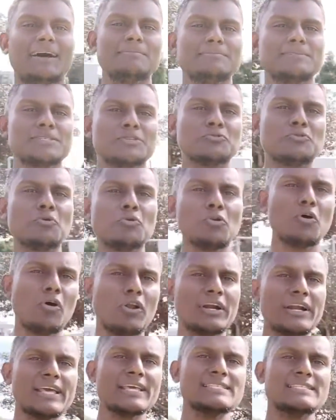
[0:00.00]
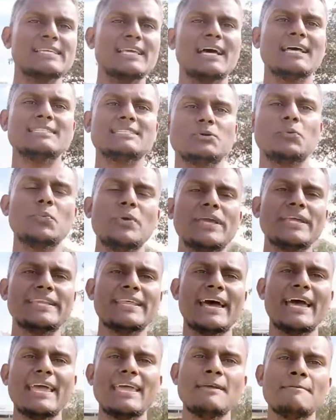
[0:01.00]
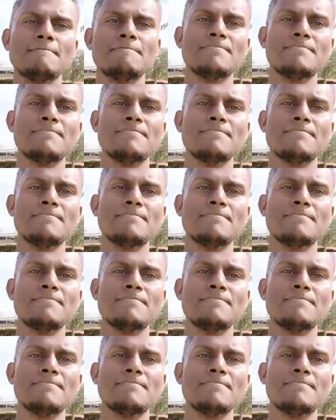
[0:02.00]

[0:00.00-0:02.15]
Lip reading: School holidays here, it's a weekday,